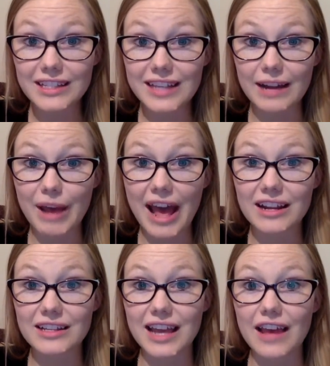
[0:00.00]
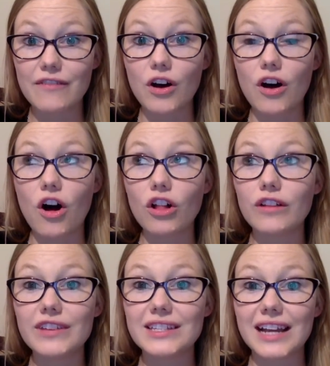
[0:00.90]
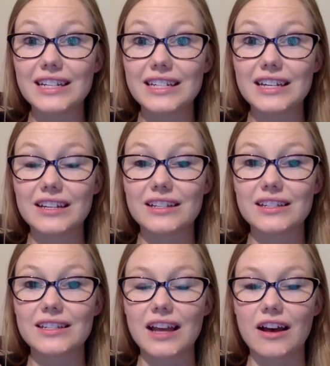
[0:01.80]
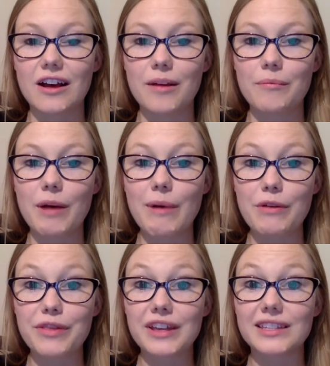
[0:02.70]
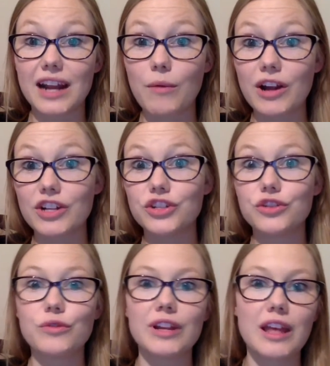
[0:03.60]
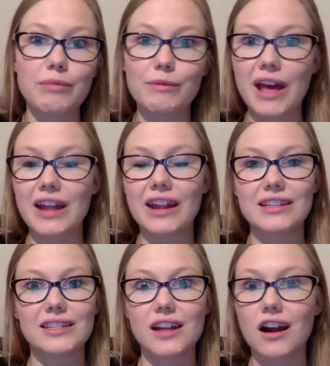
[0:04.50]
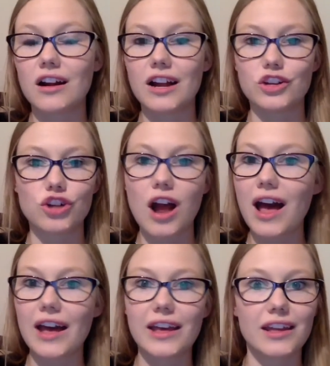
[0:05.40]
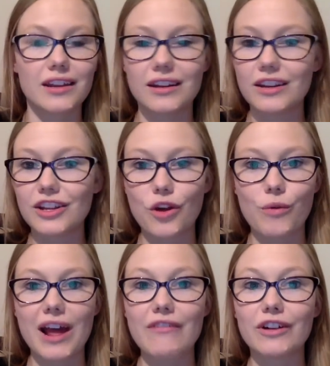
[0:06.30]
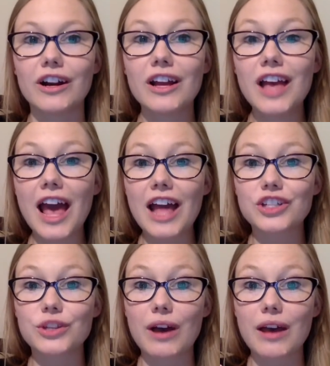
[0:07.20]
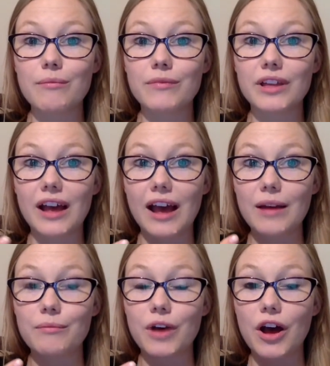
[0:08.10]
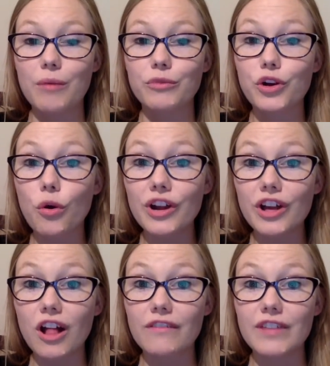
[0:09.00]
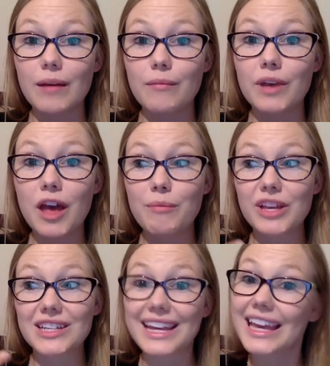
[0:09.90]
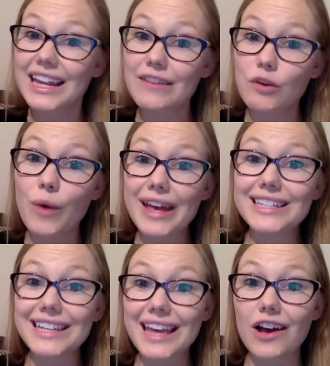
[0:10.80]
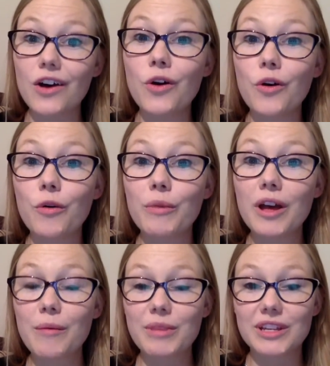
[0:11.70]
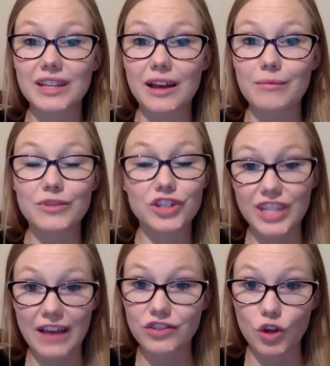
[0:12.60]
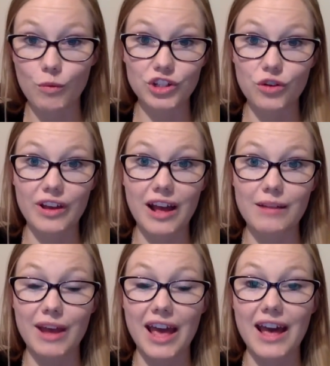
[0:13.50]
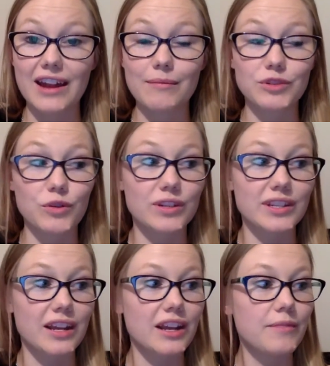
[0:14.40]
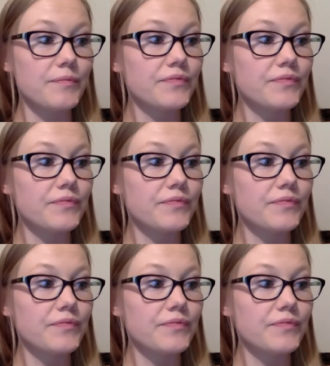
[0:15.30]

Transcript: inside my head because I have all of these ideas about things that I want to do and implement and start and try and whatever. And so I'm recording all of them because I can't even wait to get home because I'm just have so much going on in my head and I'm so excited.